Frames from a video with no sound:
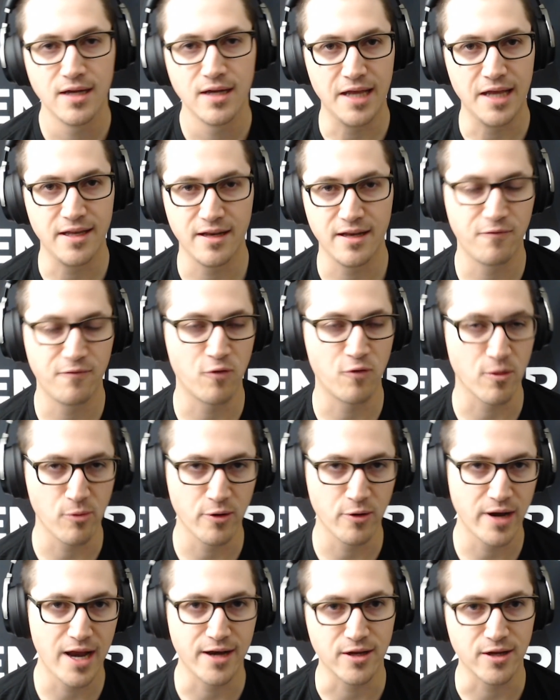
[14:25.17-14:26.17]
and then Formal
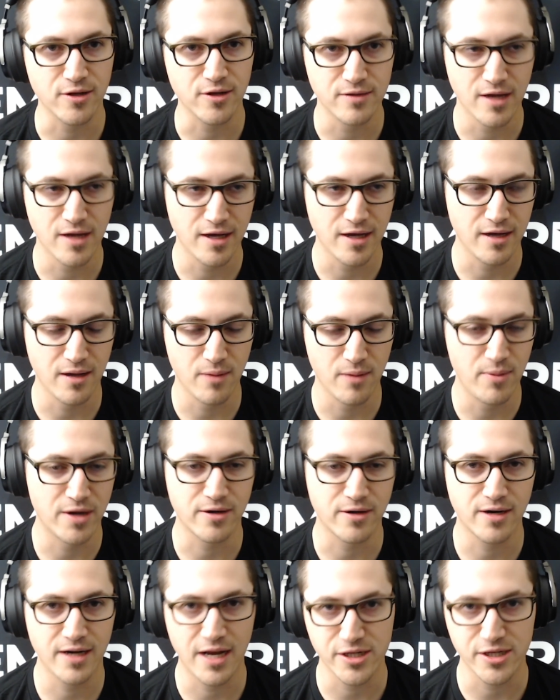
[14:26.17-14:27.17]
would have a
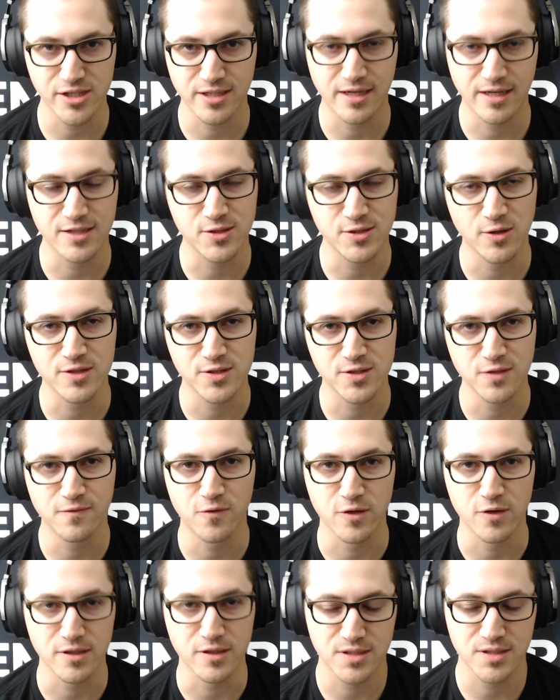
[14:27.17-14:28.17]
better connection, and so on and so
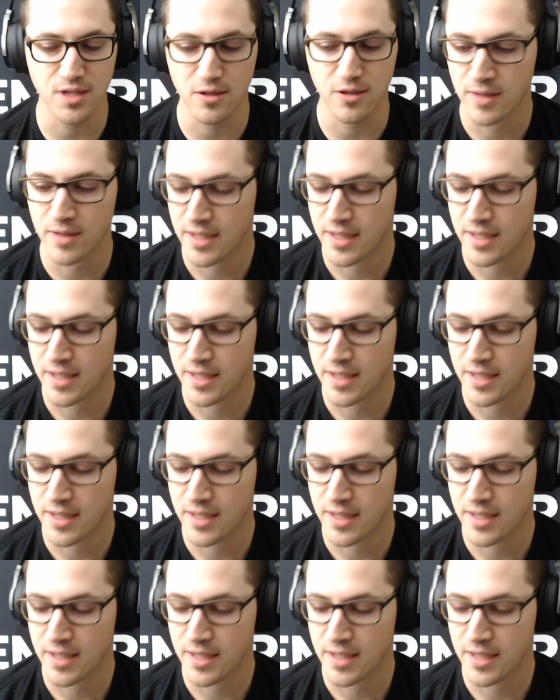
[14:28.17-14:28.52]
forth. So